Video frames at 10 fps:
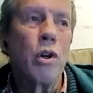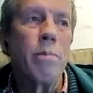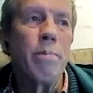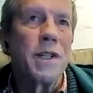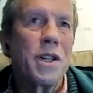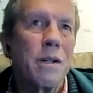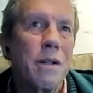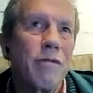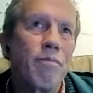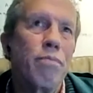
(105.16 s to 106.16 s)
put a
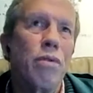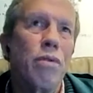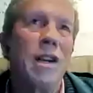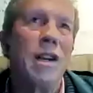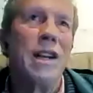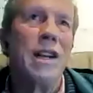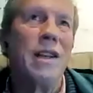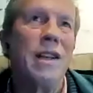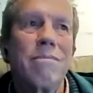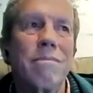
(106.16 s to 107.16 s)
bunch of brilliant
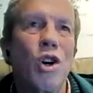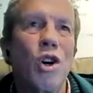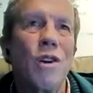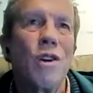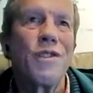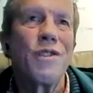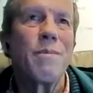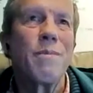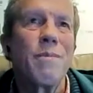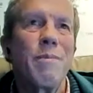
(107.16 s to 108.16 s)

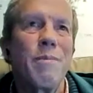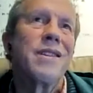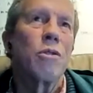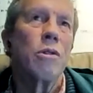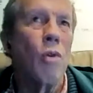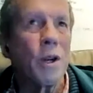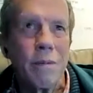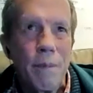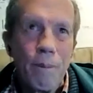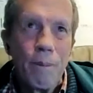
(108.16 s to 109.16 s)
cosmists into a
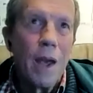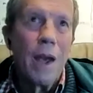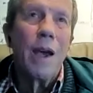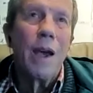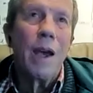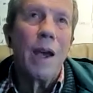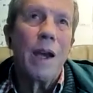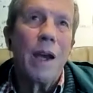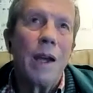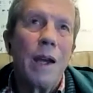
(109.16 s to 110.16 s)
rocket,
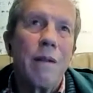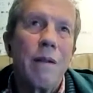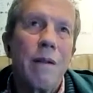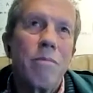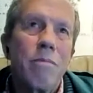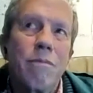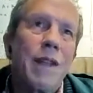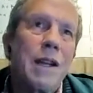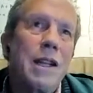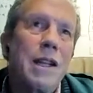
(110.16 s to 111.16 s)
and they
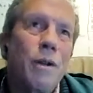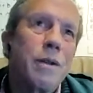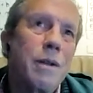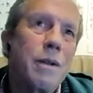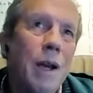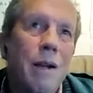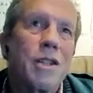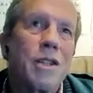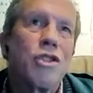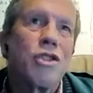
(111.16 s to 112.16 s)
leave the Earth
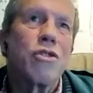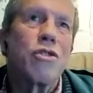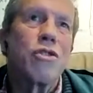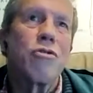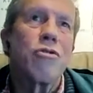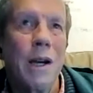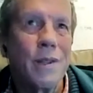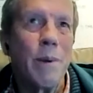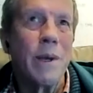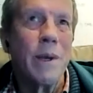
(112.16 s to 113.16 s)
at extremely high
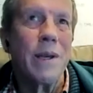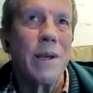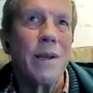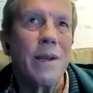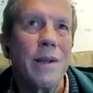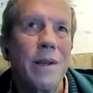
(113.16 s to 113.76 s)
speeds,